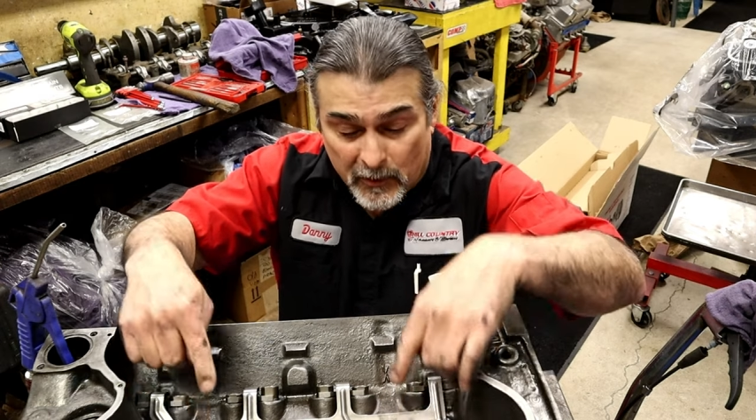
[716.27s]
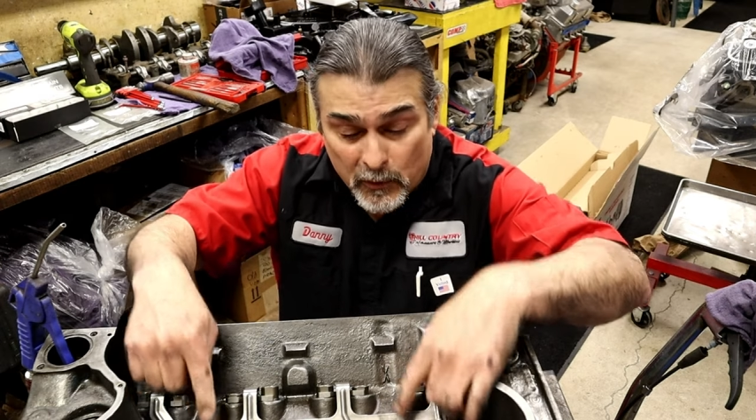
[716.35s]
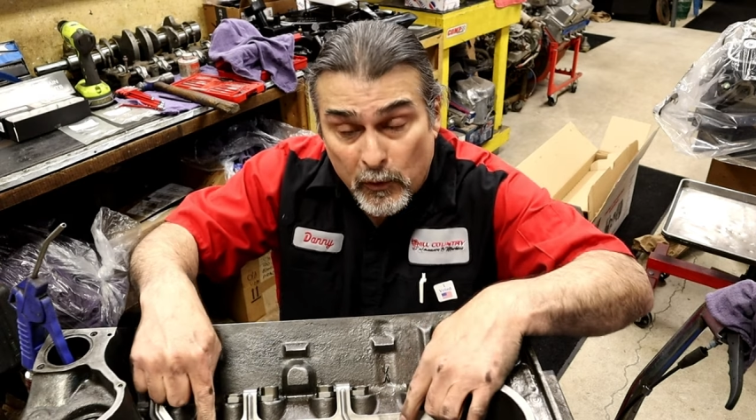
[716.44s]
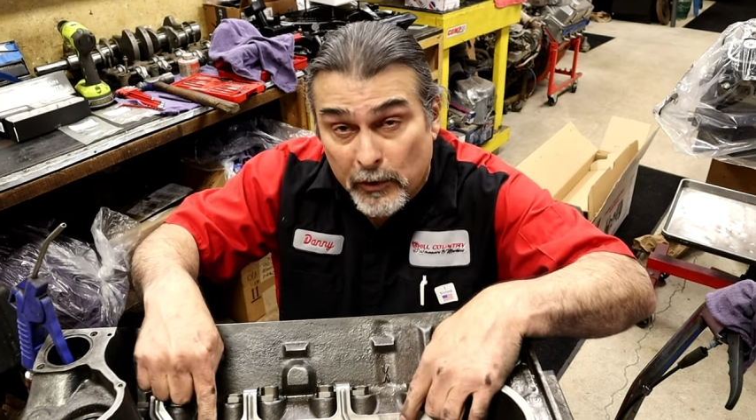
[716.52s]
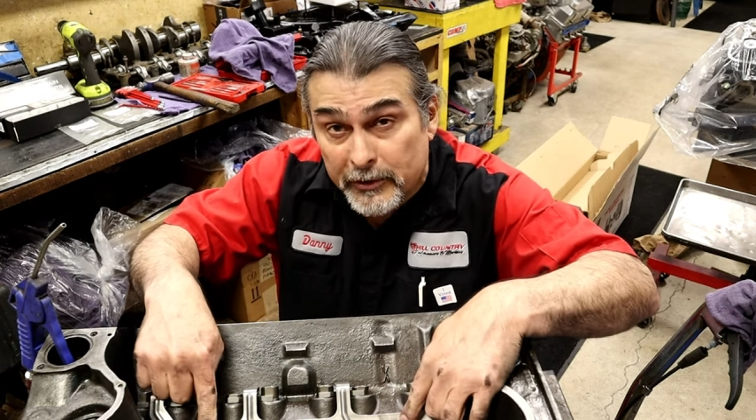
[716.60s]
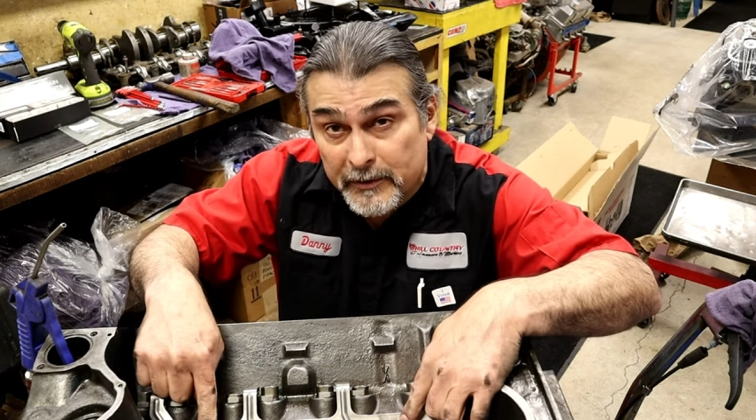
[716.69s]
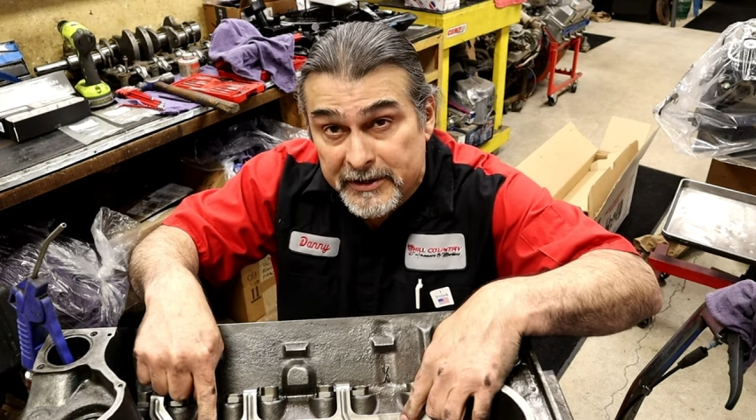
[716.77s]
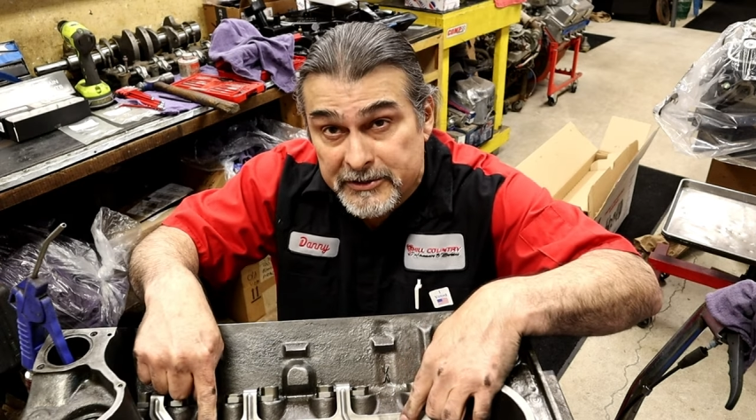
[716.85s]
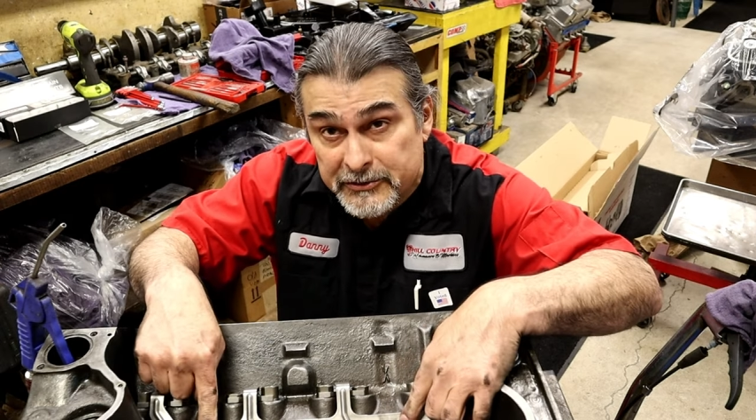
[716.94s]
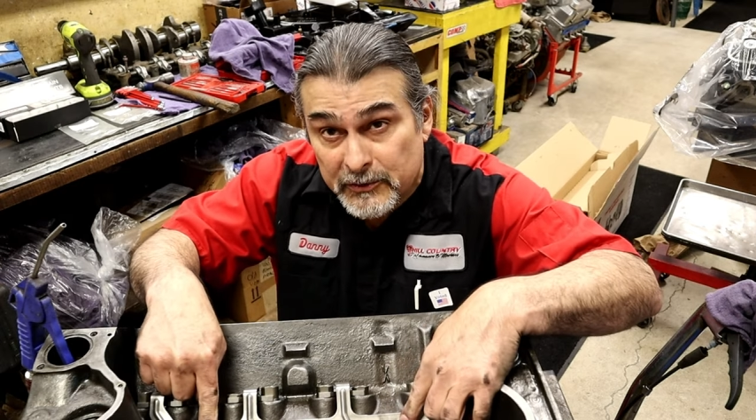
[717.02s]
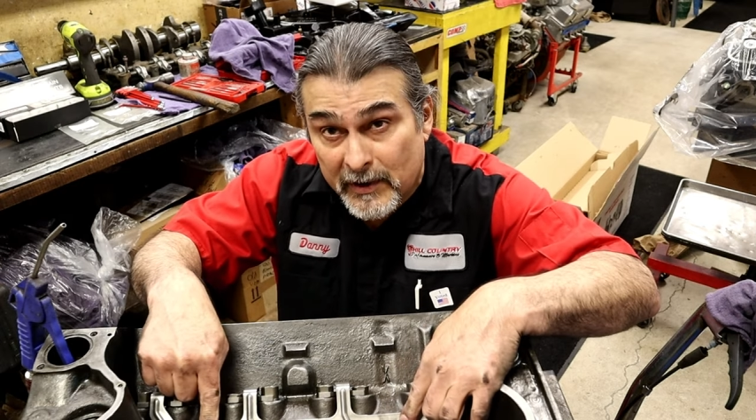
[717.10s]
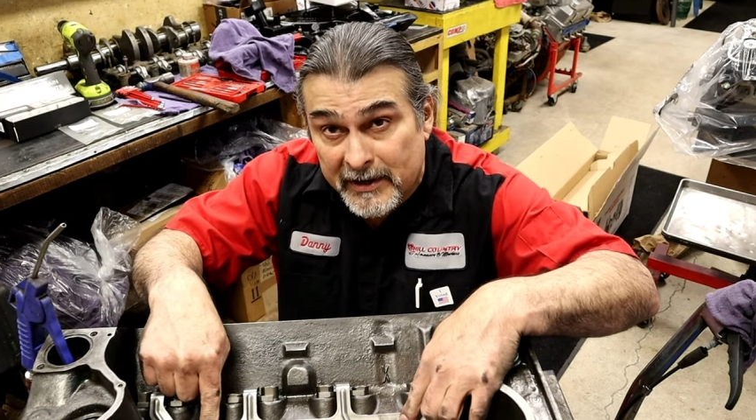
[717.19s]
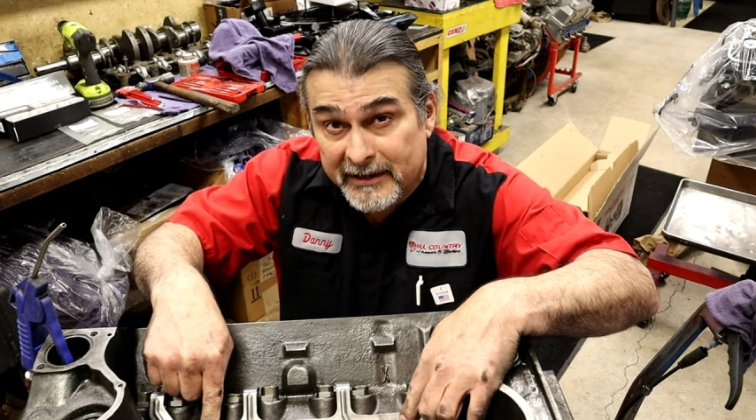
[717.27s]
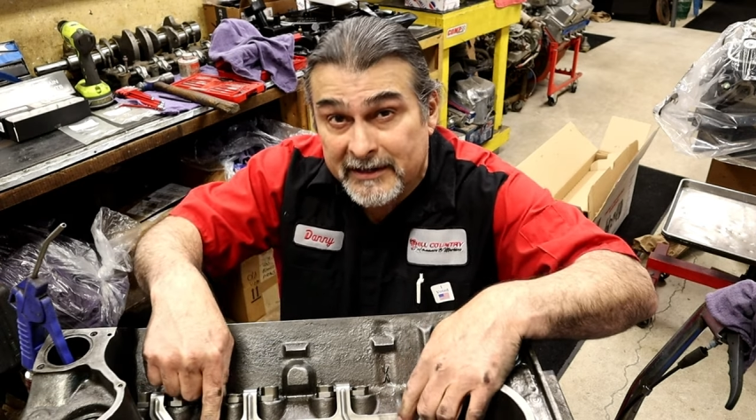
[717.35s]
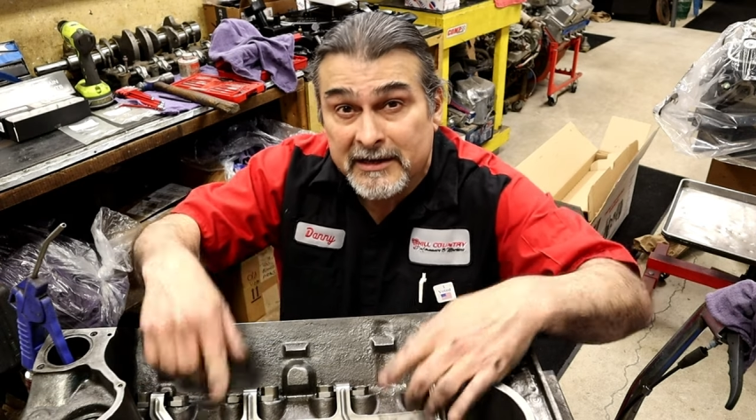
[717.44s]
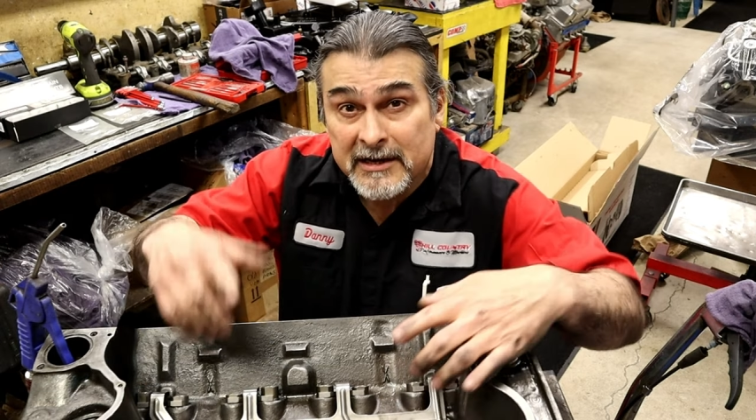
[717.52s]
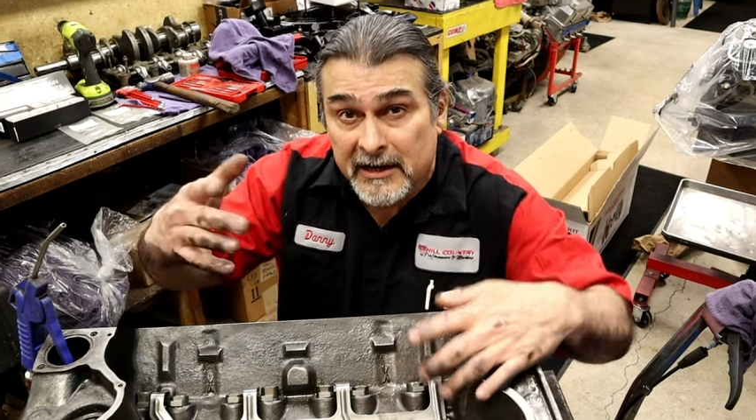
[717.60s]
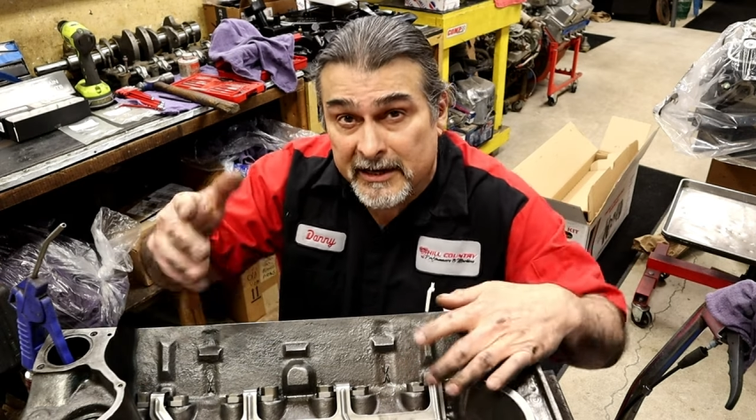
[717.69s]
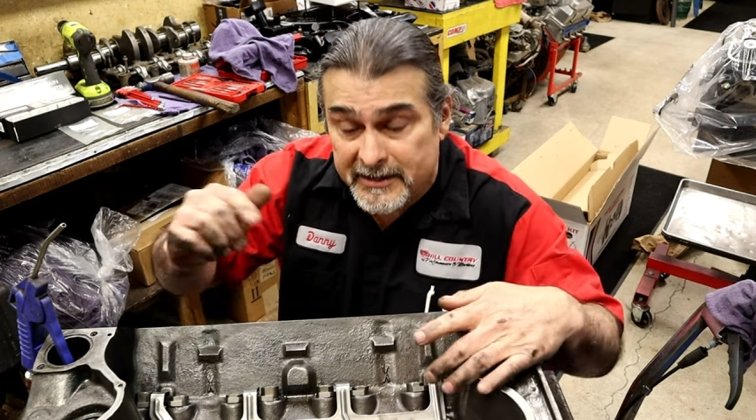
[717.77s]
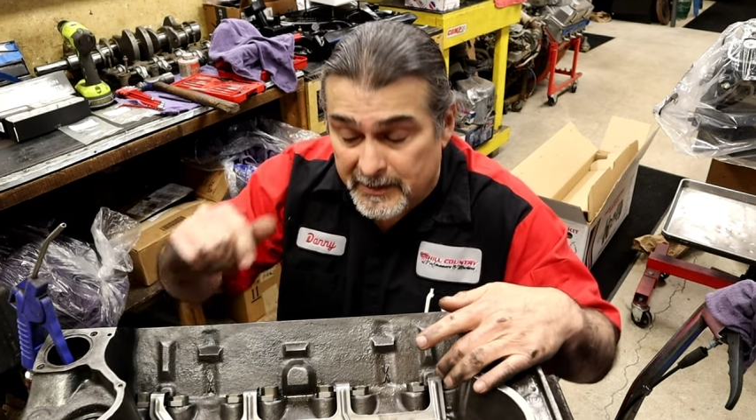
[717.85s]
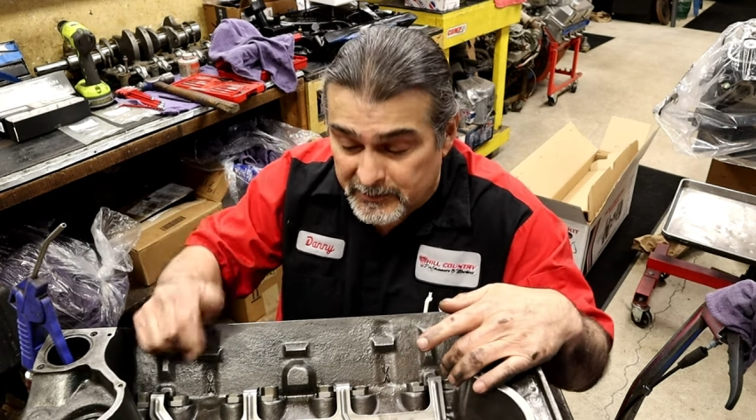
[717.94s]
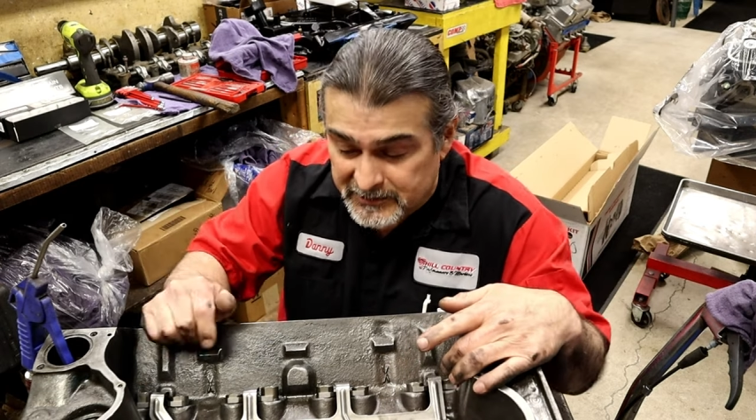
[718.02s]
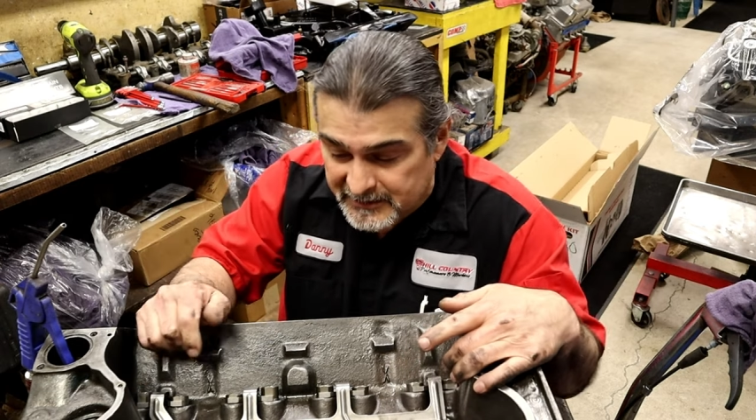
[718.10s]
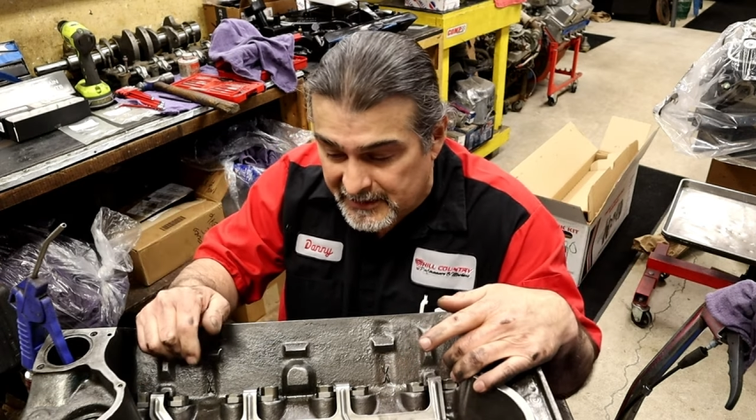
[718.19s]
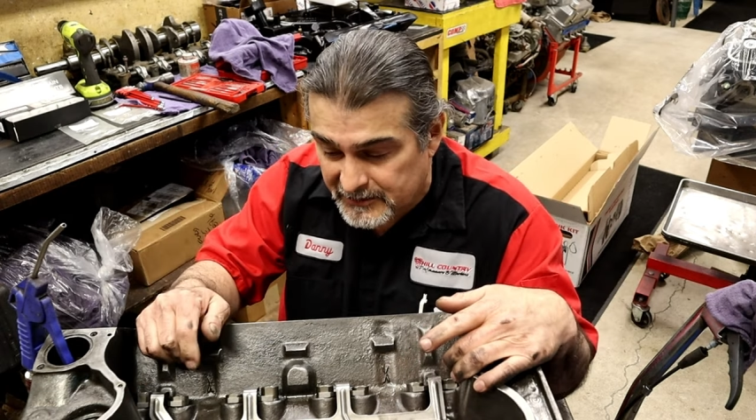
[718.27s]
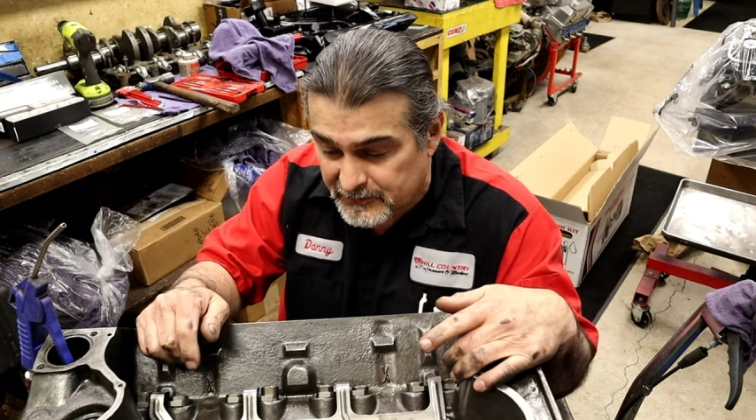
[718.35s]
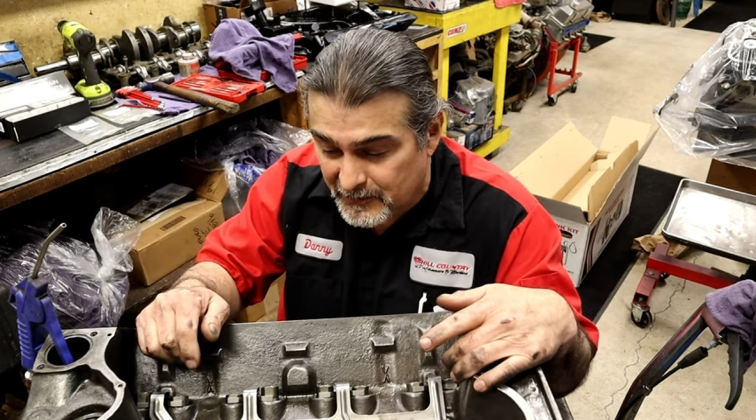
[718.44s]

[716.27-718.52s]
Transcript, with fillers: Quarter inch 20, a number six